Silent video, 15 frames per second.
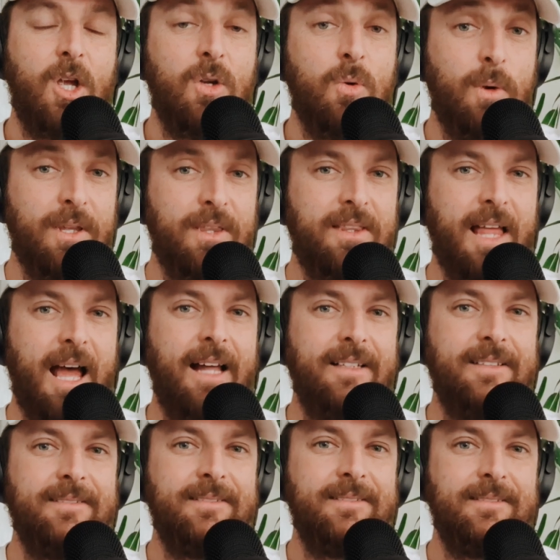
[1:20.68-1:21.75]
With
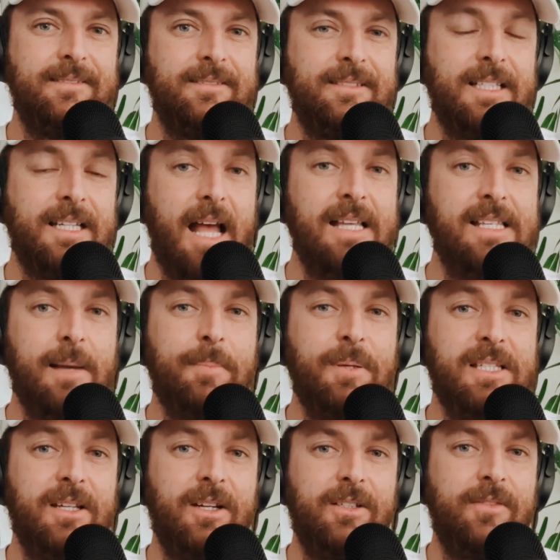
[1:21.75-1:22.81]
that, today's
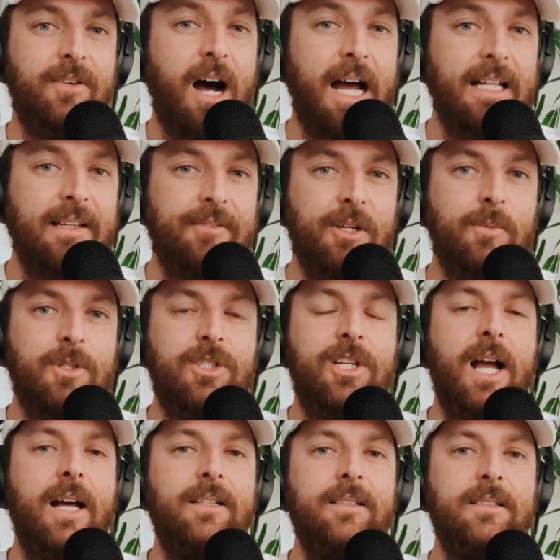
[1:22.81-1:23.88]
episode of Higher Living with
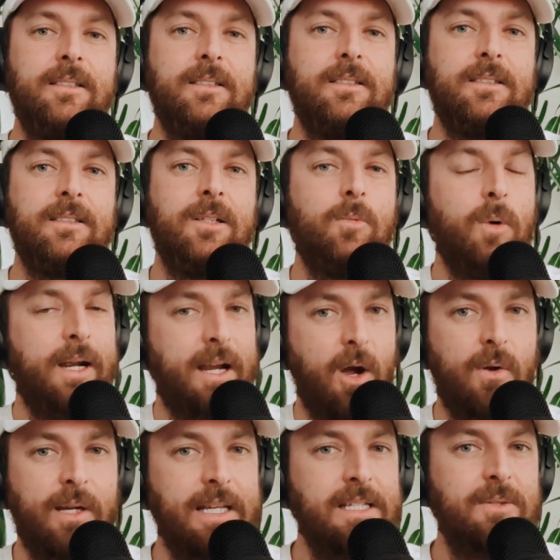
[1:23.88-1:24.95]
Chad, we're
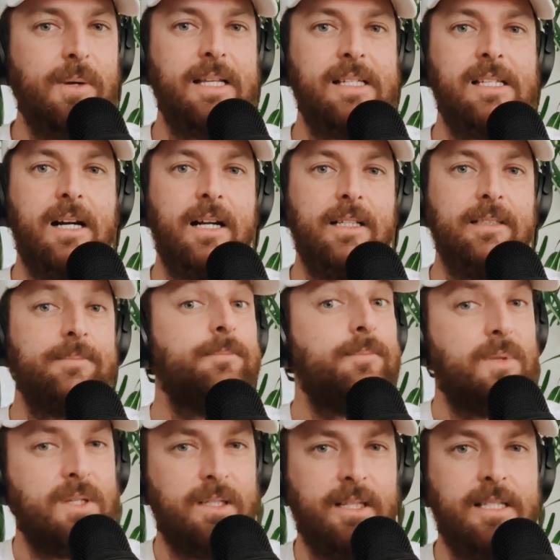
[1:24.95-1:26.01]
going into anxiety.
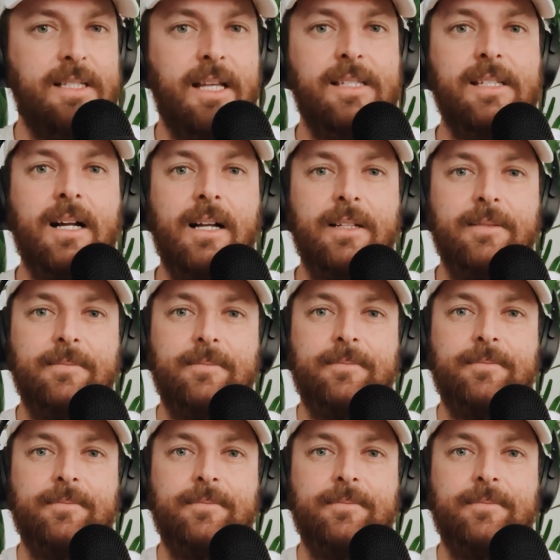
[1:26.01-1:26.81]
Let's get started.